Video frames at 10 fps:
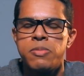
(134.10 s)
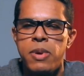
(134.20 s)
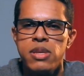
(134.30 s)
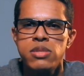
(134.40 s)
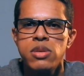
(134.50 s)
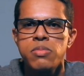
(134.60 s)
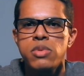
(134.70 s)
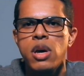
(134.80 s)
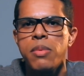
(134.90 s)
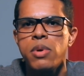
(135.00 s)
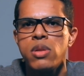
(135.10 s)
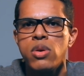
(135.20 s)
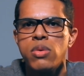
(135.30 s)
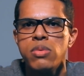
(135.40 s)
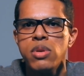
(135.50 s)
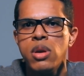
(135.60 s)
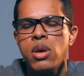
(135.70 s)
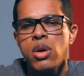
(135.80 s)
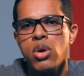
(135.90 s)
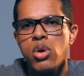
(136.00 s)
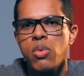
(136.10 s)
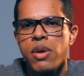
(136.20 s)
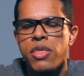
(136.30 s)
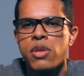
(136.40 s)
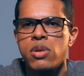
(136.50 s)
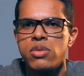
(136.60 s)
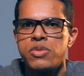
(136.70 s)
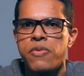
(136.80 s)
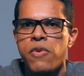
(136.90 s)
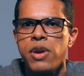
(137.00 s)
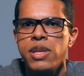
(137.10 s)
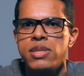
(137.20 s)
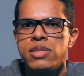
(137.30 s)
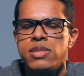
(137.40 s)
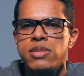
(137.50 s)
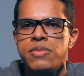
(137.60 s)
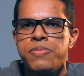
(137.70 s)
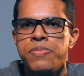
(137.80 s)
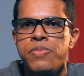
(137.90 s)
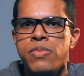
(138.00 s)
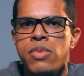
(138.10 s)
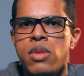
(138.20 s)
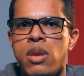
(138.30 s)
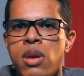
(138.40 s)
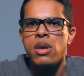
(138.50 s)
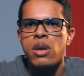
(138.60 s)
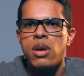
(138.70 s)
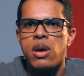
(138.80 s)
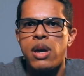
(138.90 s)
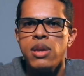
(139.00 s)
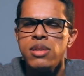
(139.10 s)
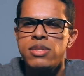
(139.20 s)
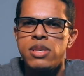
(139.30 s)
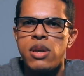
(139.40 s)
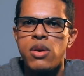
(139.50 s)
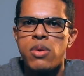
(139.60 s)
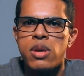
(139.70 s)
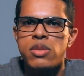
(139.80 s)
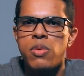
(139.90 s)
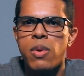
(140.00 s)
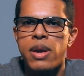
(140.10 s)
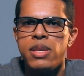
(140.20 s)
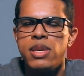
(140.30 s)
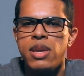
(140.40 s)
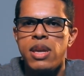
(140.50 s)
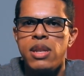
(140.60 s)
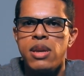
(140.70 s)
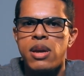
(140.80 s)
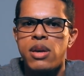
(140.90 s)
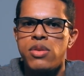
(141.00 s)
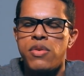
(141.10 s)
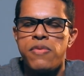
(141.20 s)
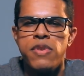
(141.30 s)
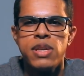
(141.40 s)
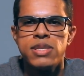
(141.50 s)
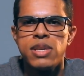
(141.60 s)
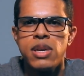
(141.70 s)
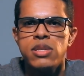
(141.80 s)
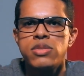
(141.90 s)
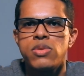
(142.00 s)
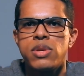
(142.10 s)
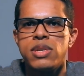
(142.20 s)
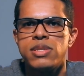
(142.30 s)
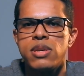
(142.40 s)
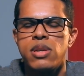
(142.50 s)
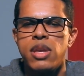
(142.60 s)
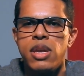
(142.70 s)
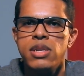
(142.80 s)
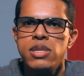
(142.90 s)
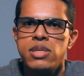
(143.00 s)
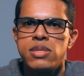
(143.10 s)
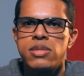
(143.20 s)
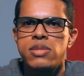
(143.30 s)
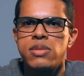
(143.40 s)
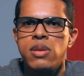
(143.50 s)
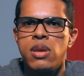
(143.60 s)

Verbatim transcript: spend some time alone or with close friends. I excel at writing any kind of theses or dissertations.